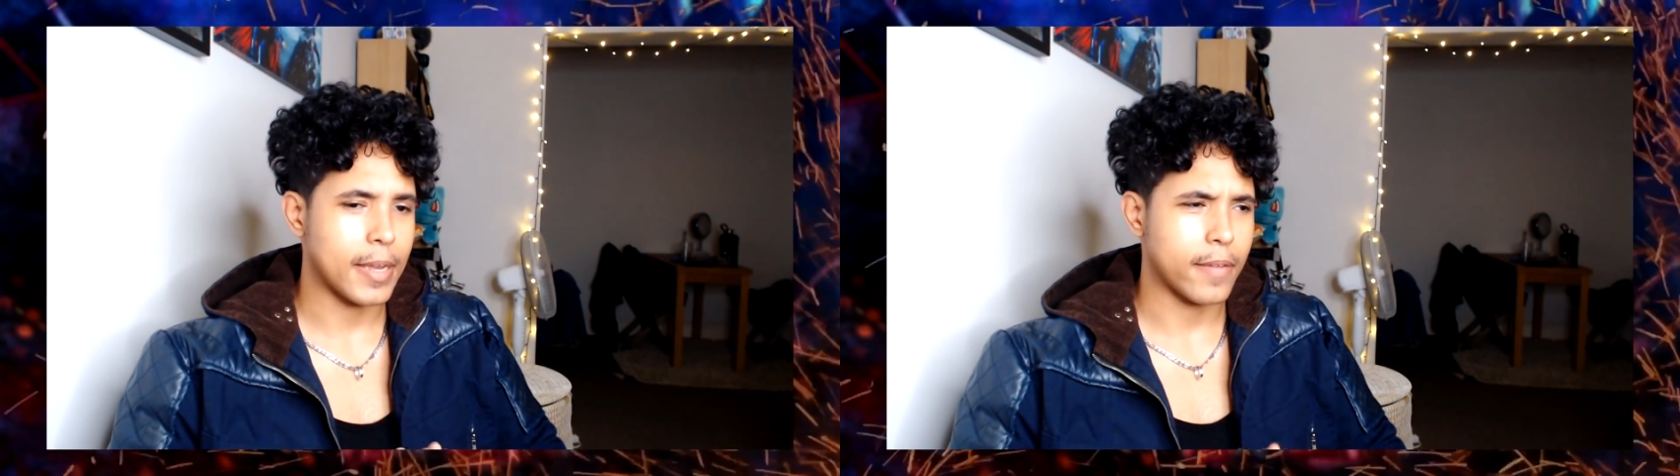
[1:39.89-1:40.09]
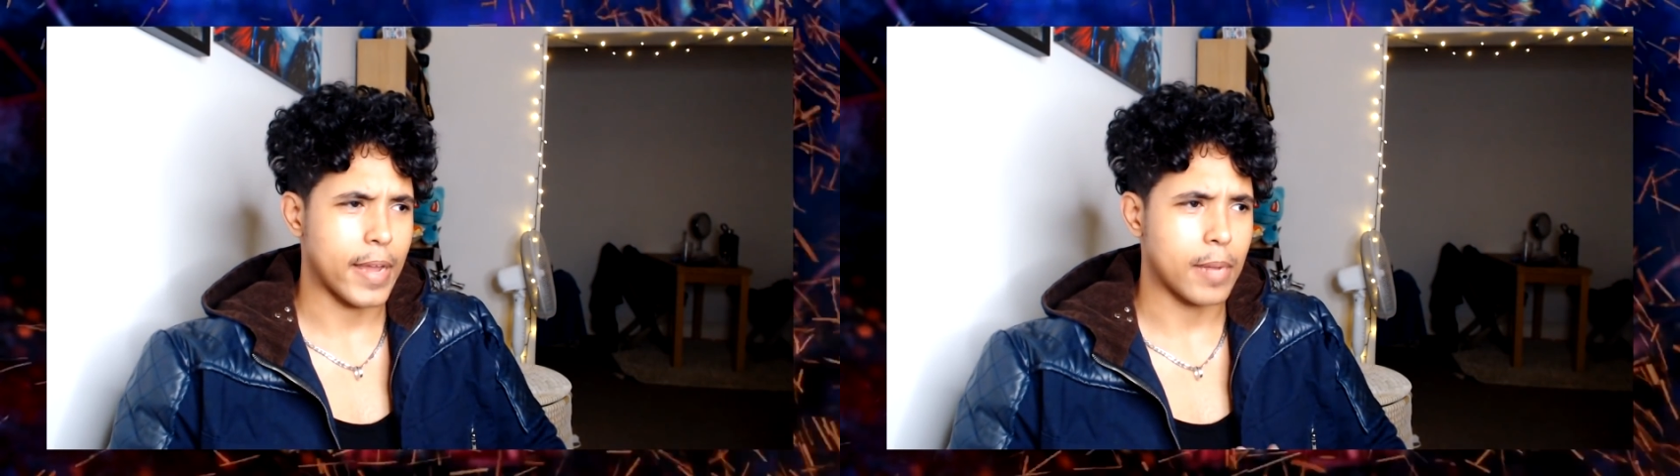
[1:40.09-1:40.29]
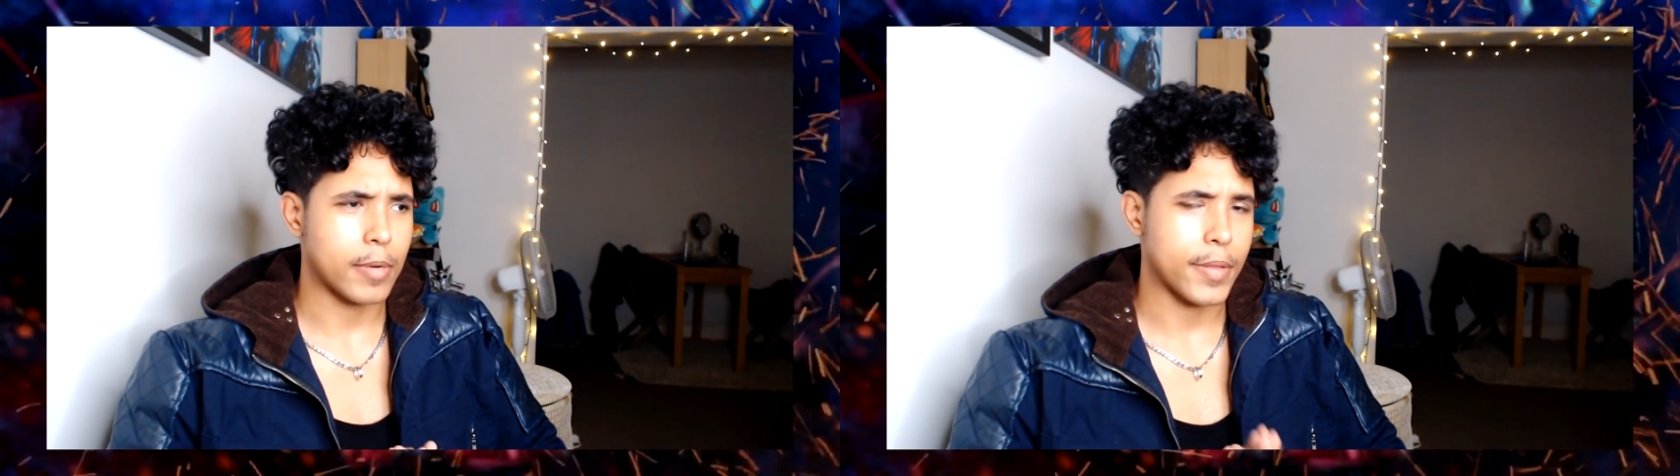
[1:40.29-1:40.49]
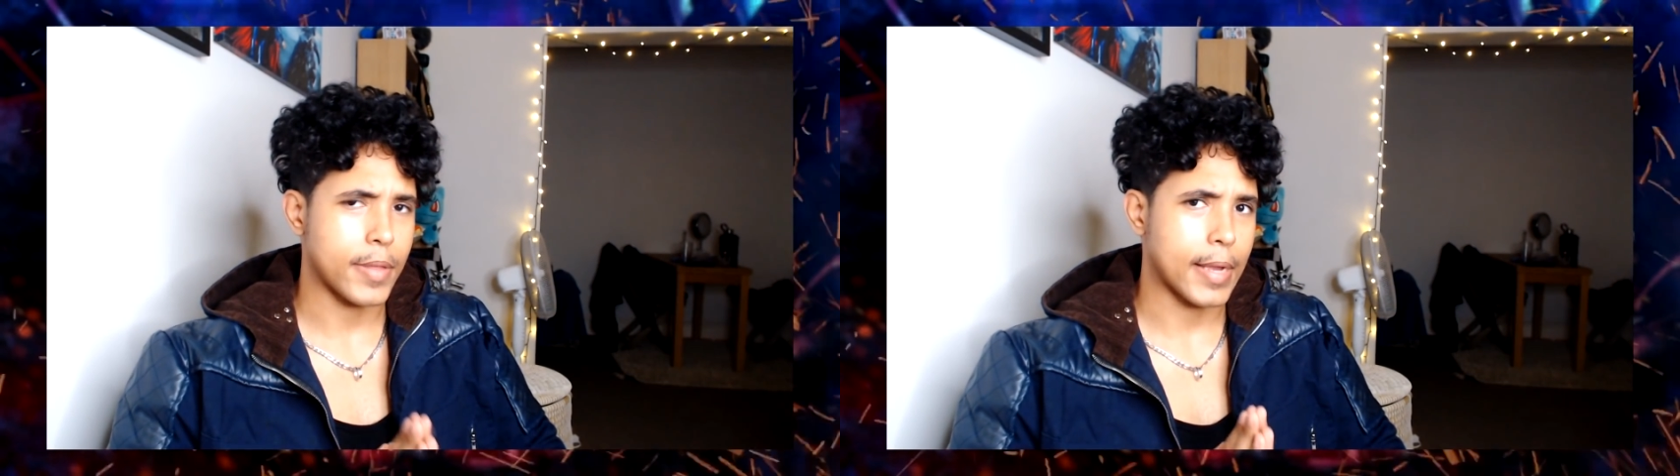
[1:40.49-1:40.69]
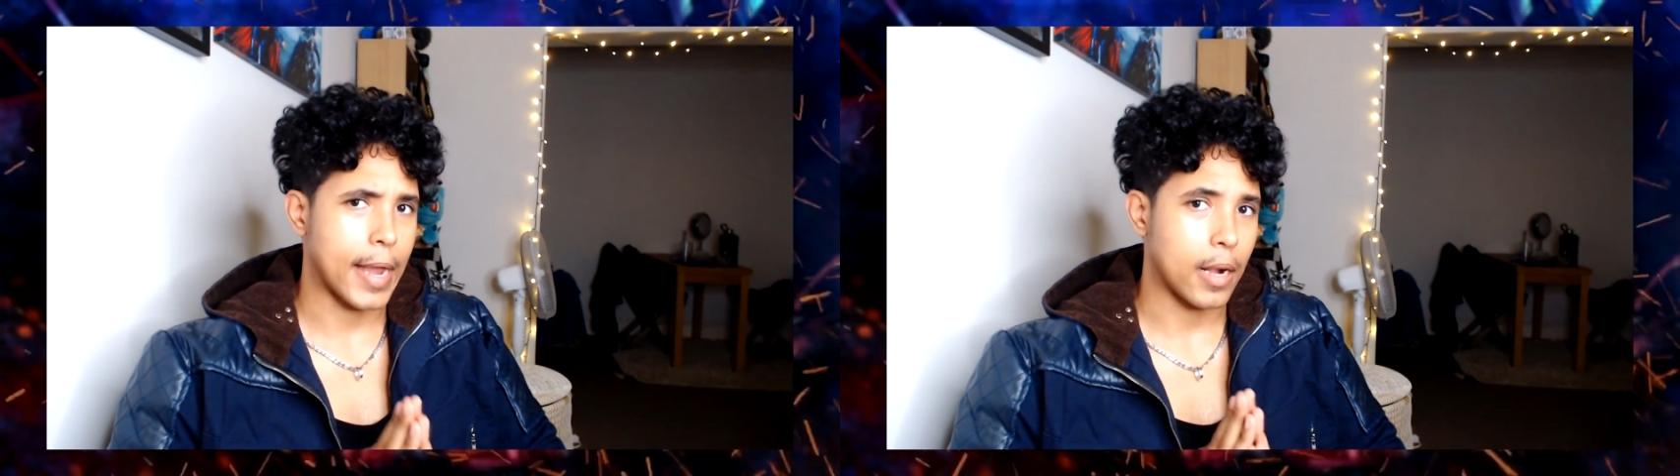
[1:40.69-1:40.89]
be available, I
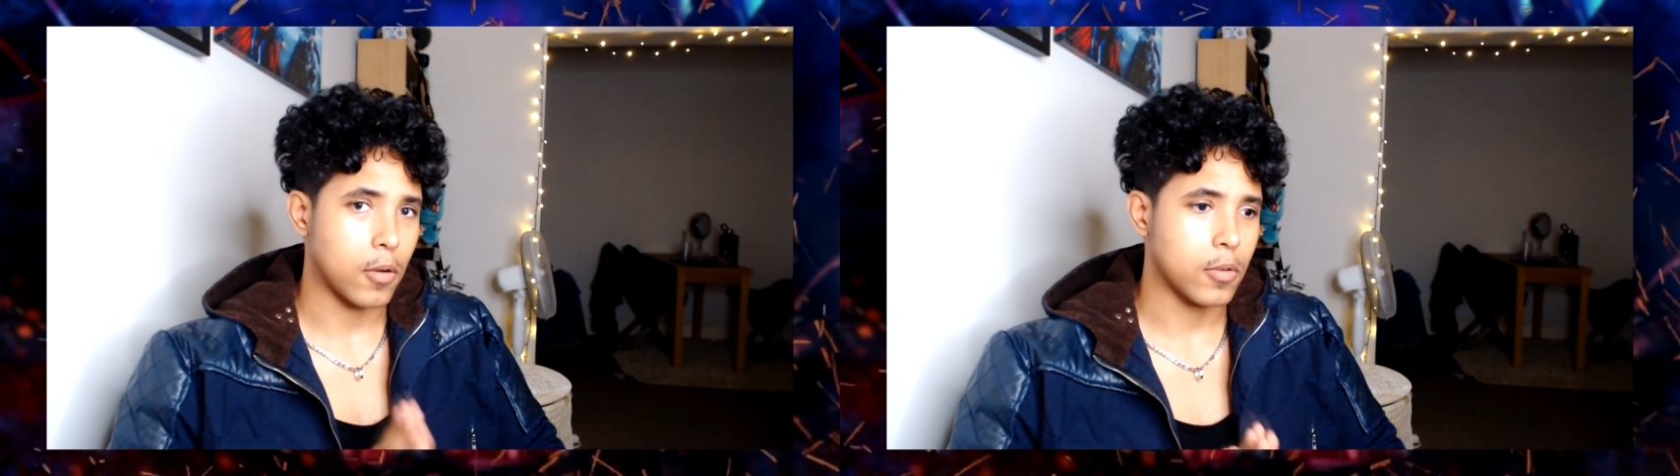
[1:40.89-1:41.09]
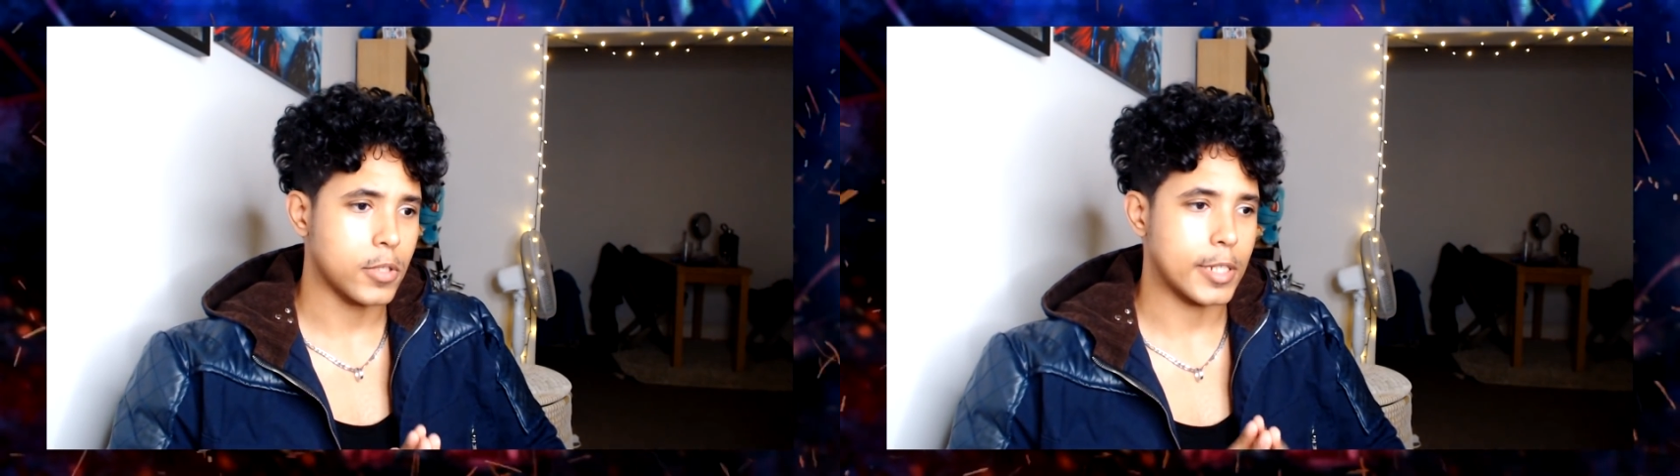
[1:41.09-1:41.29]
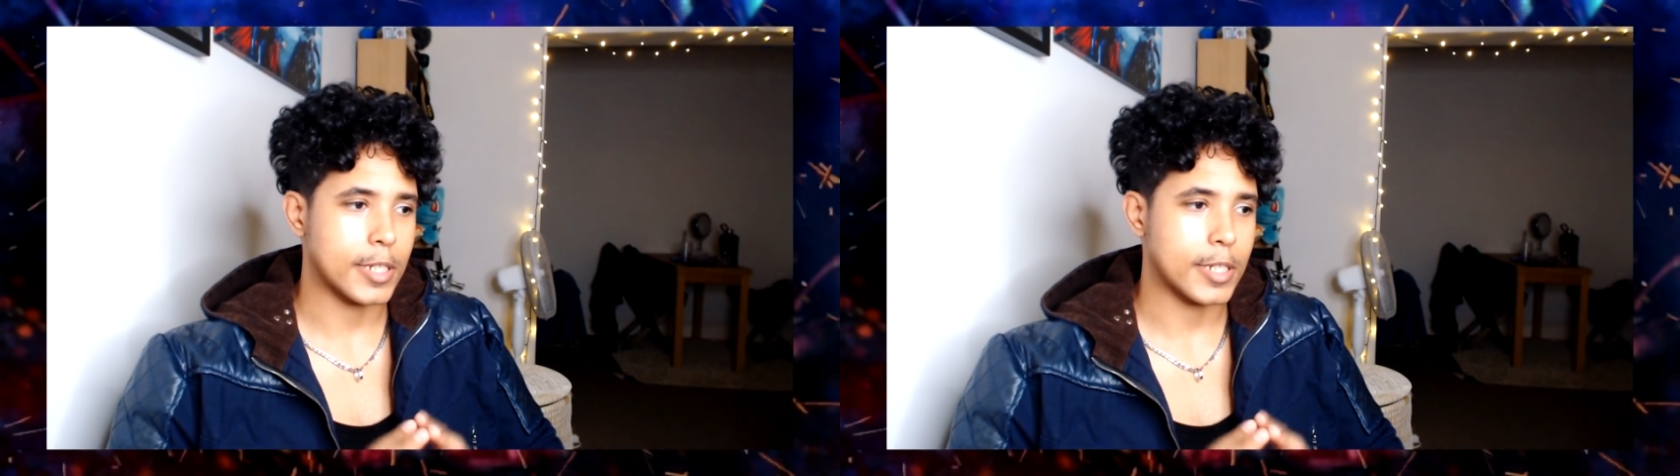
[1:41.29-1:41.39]
think, at launch.